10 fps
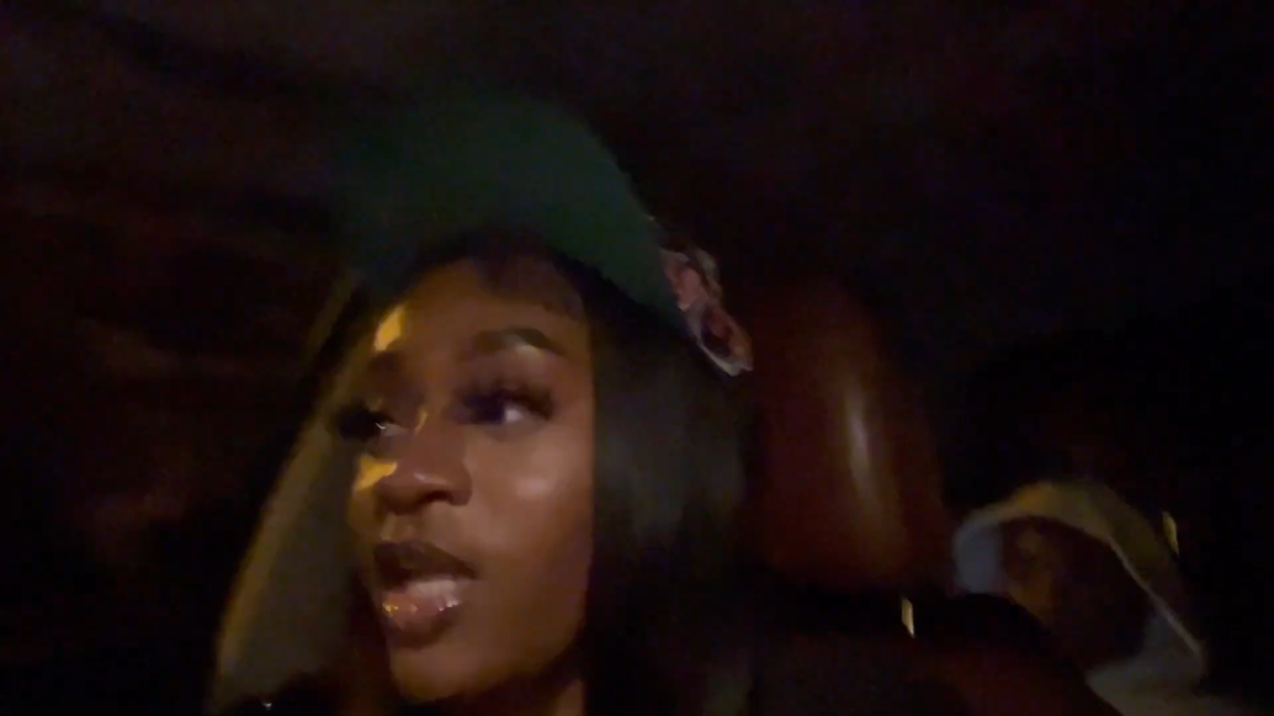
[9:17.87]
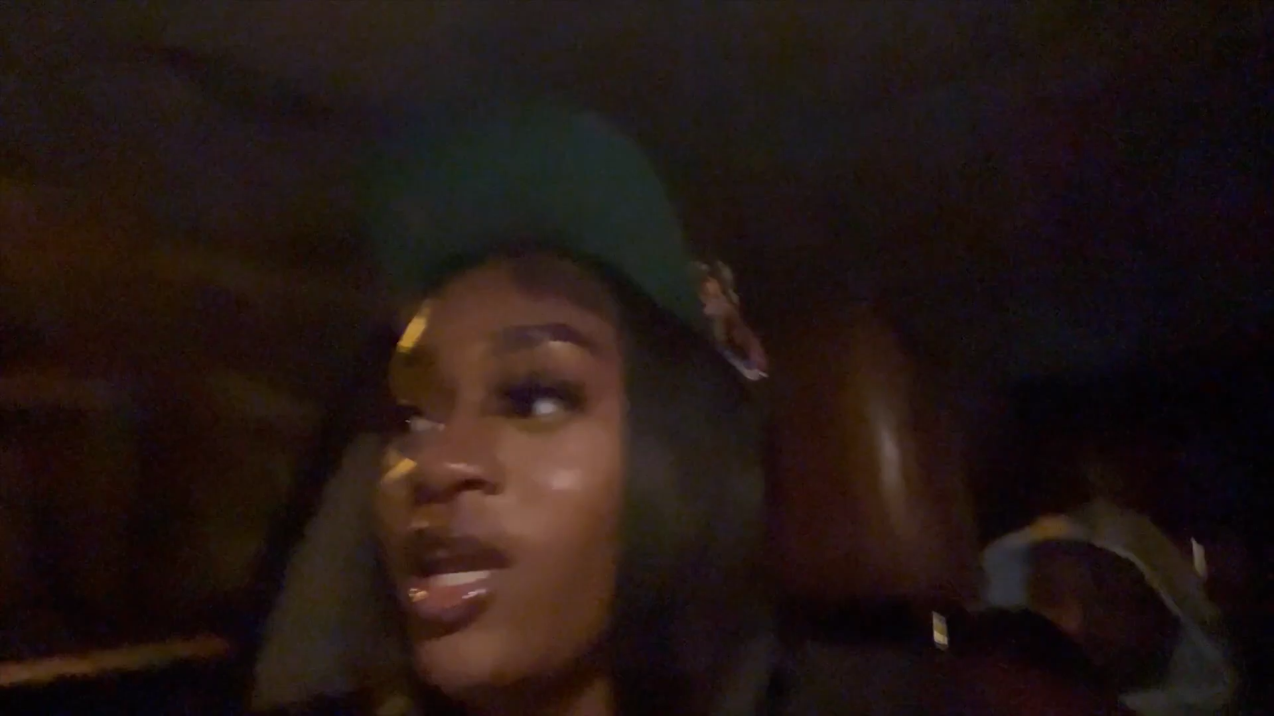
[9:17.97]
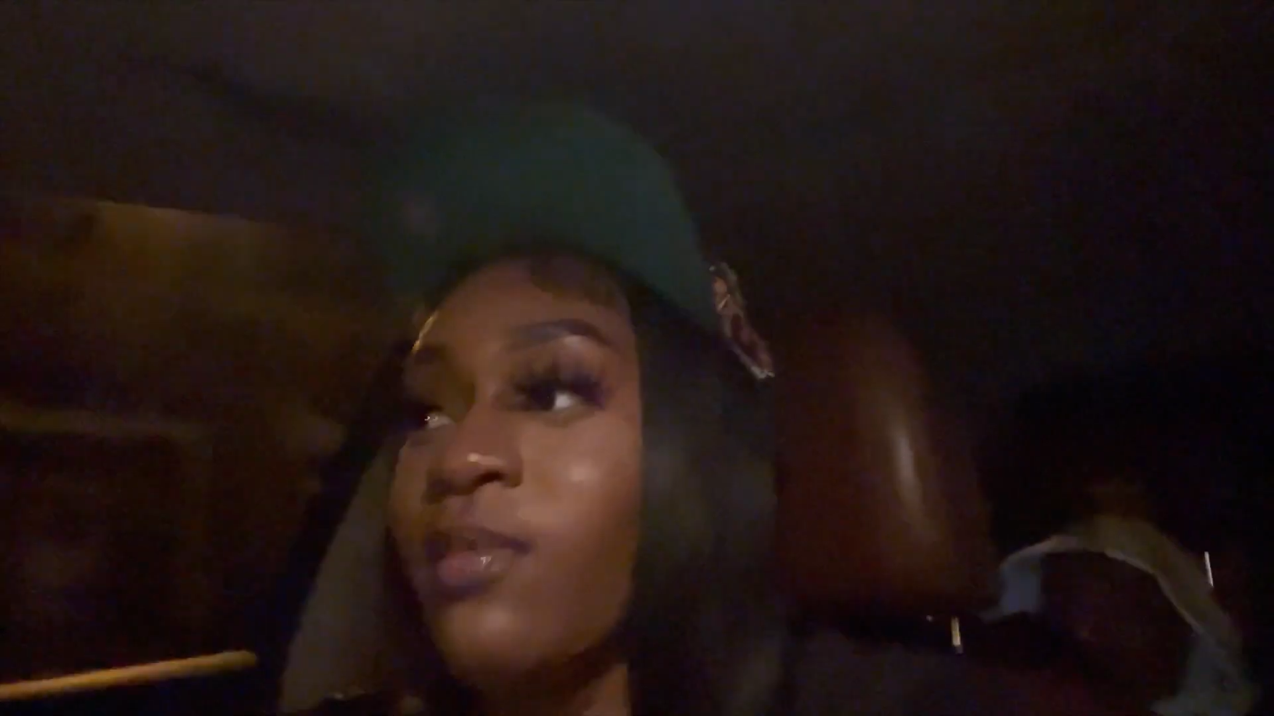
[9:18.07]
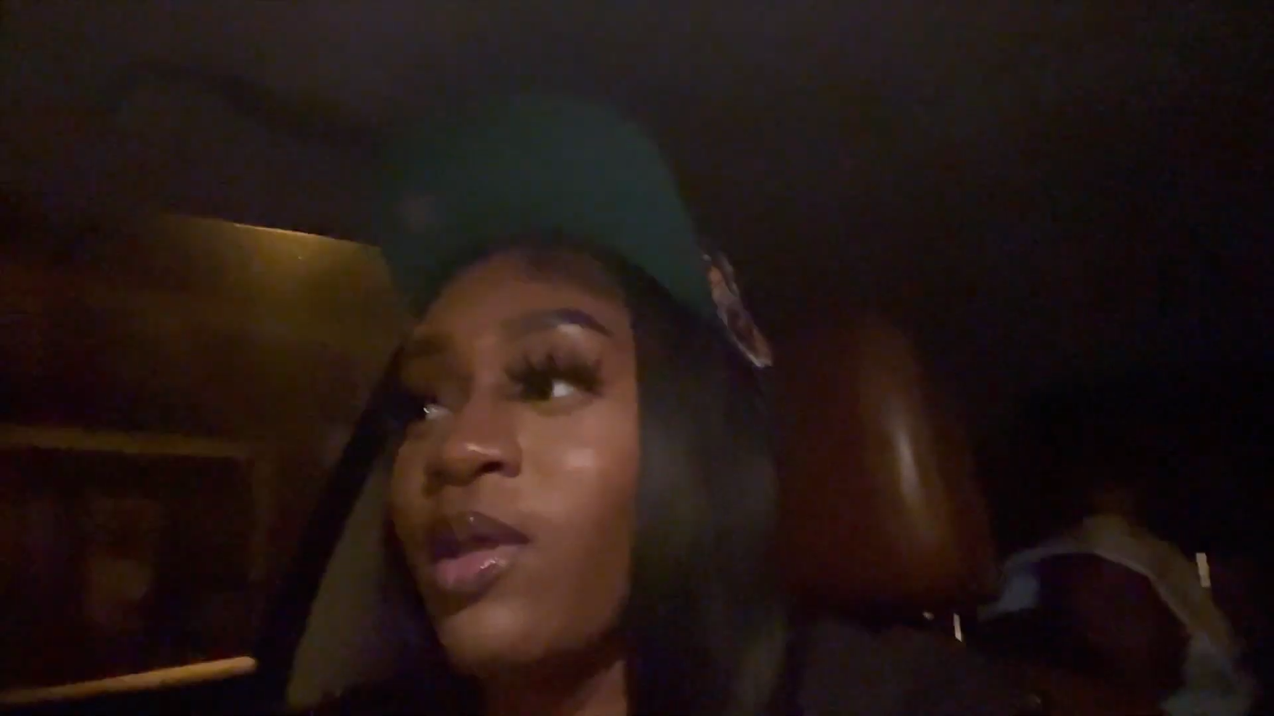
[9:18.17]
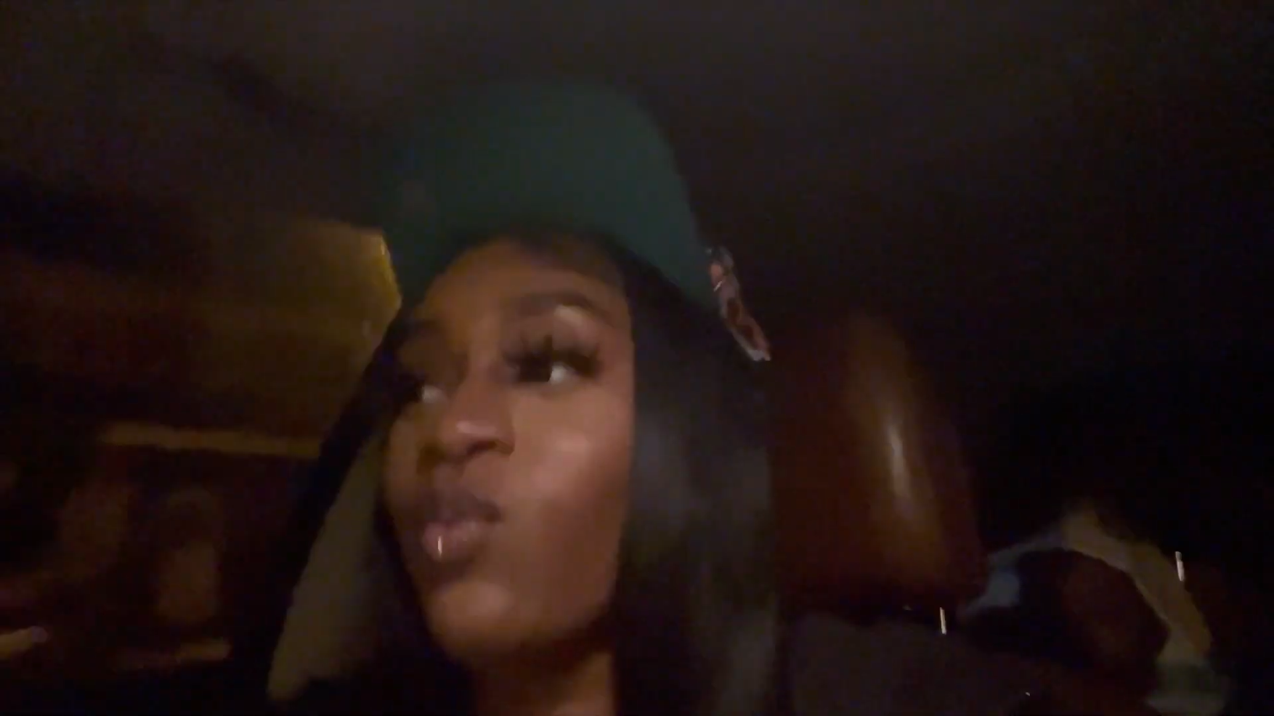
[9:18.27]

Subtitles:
at him like,